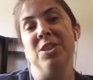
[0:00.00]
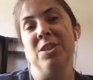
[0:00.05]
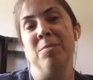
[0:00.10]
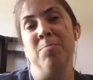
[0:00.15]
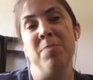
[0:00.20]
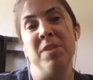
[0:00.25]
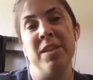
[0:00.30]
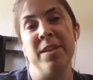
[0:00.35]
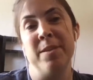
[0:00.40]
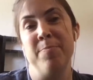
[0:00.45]

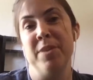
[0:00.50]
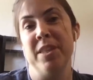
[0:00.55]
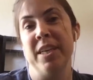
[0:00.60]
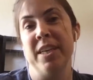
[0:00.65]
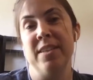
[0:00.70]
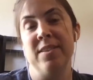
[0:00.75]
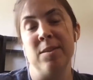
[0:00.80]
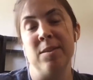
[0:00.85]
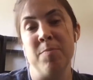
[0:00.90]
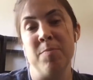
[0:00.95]
just
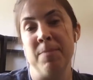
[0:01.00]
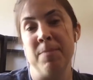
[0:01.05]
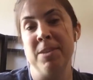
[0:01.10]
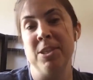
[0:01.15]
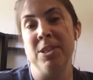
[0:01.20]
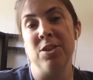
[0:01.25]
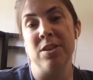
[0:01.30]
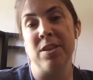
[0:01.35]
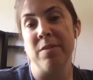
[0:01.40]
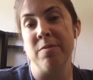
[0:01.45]
manipulated some
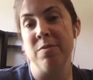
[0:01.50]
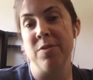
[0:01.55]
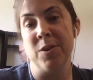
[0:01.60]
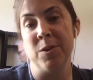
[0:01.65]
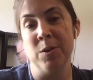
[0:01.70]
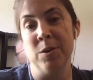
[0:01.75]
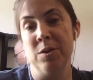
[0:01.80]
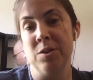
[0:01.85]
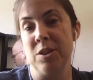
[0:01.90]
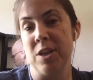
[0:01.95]
images on
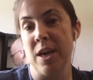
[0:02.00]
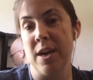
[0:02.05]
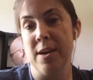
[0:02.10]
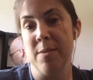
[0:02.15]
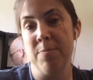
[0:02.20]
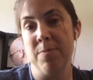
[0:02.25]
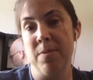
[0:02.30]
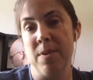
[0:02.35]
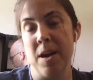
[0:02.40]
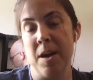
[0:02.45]

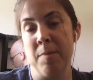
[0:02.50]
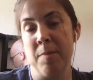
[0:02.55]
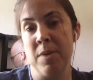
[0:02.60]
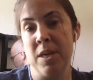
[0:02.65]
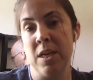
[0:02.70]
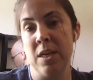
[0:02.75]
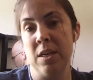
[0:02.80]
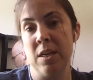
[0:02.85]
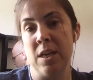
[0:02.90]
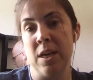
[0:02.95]
Photoshop. I
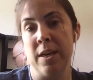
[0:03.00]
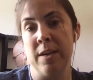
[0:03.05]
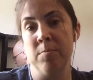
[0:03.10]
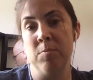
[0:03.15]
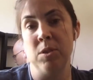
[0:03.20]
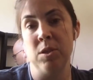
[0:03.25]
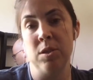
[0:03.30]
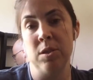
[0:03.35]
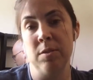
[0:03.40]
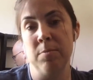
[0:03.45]
mean,
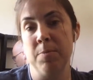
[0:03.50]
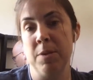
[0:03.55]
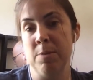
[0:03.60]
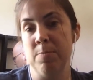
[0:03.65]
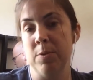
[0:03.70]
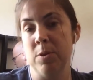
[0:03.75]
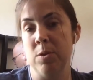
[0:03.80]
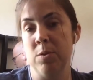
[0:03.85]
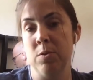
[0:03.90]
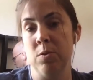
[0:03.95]
I'm sure
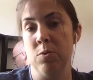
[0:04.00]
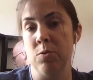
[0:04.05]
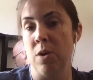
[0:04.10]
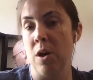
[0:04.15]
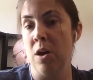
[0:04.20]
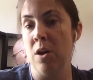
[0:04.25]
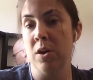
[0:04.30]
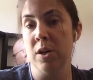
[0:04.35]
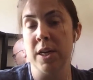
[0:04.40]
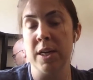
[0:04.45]
people who
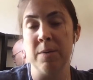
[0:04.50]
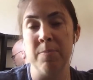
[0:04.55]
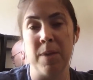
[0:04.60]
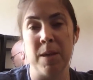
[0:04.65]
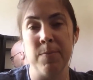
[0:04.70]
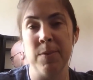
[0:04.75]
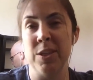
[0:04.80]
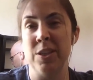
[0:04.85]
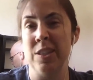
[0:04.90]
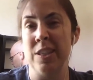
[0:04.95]
draw can
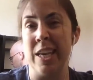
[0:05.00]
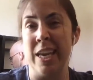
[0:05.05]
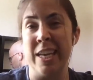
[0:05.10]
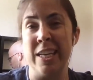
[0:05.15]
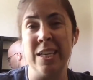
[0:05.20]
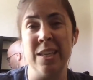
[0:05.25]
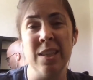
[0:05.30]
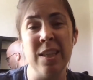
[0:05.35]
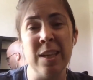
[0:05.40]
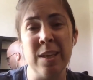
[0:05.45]
maybe
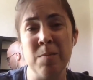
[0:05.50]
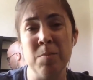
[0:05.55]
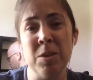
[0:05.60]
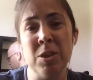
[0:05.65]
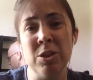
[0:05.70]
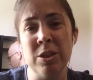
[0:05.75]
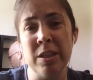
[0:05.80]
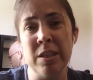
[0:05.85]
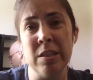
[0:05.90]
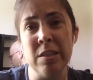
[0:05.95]
scan in the
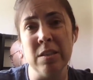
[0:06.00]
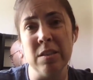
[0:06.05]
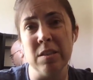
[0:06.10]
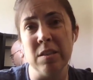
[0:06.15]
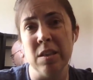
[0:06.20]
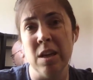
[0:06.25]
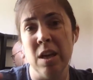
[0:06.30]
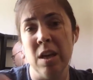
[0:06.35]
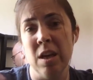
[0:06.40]
images.